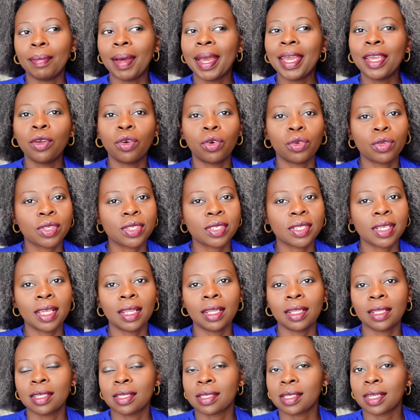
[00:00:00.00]
buying on
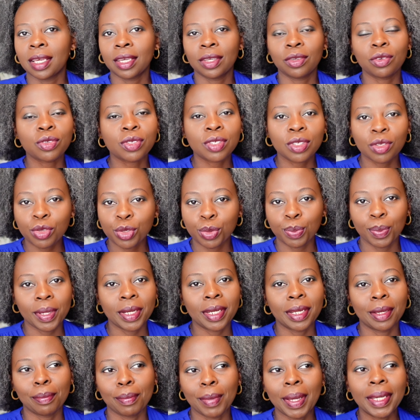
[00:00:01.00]
sale is like you're still
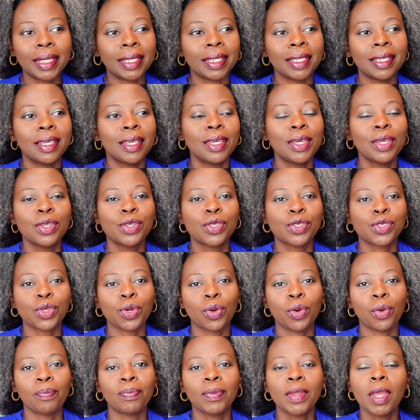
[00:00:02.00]
spending money
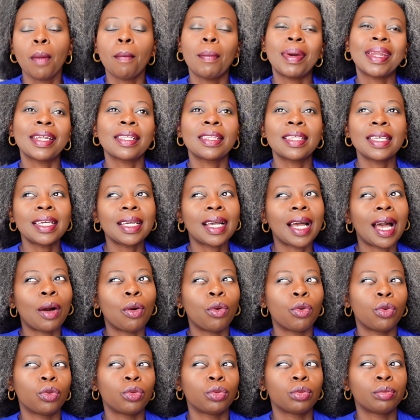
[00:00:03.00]
so but i think
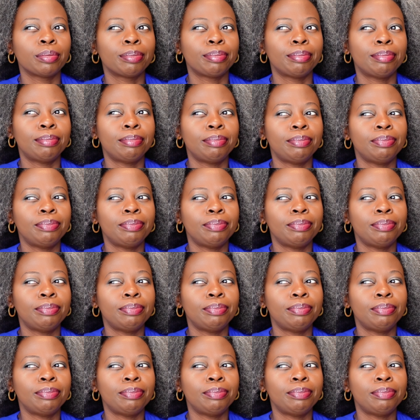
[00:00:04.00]
i'll